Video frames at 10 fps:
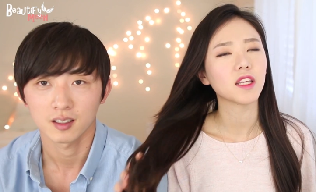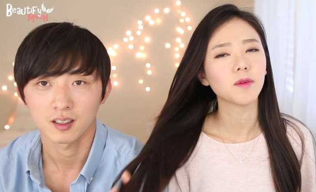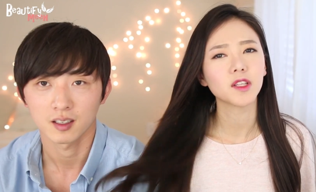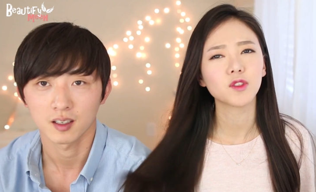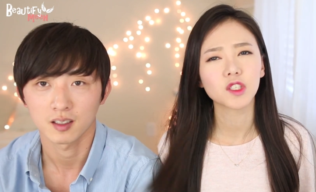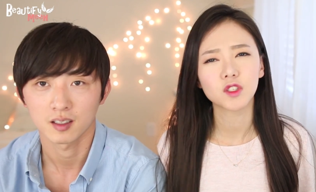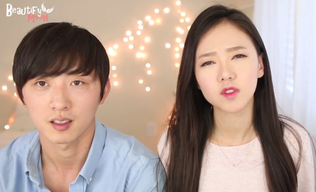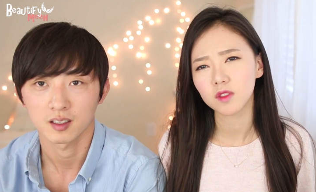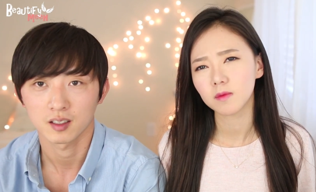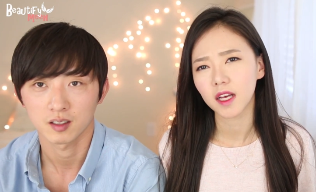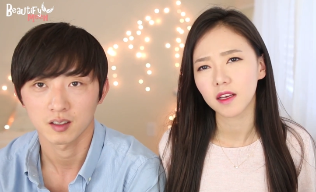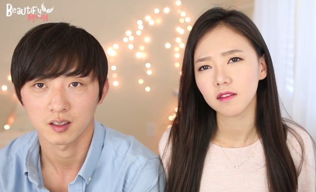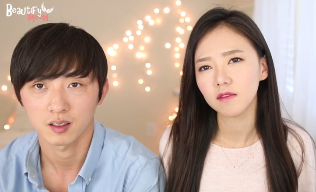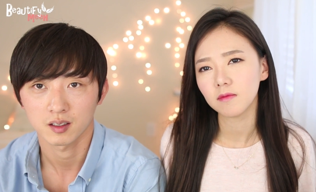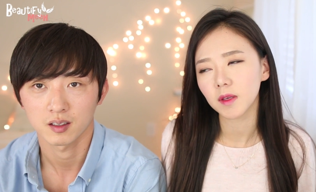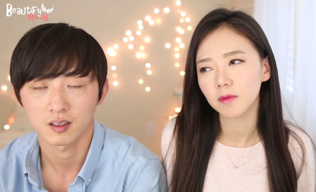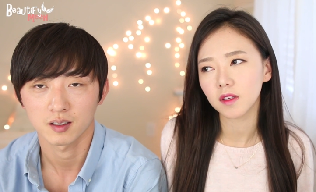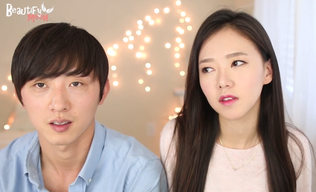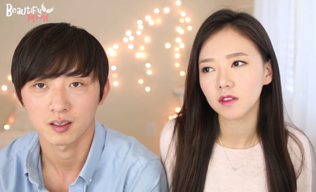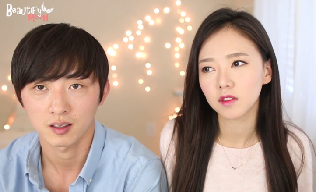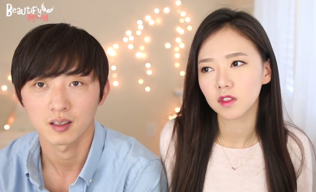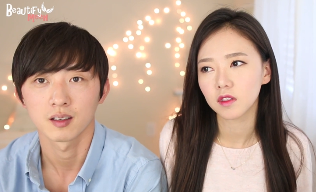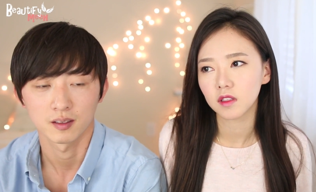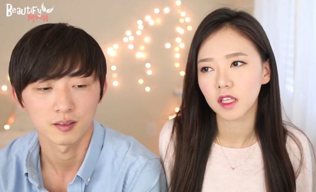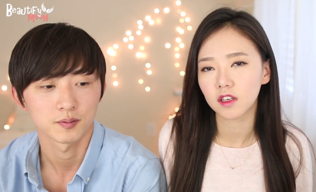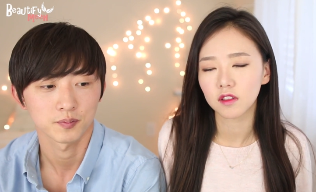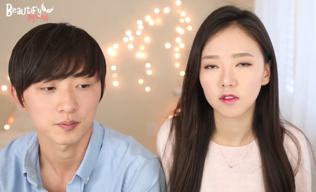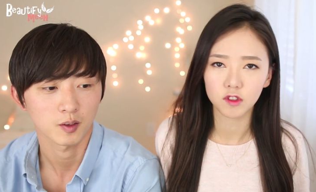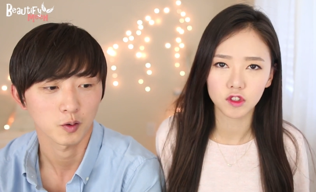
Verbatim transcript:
Speaker 1: thinking about doing YouTube live maybe later in the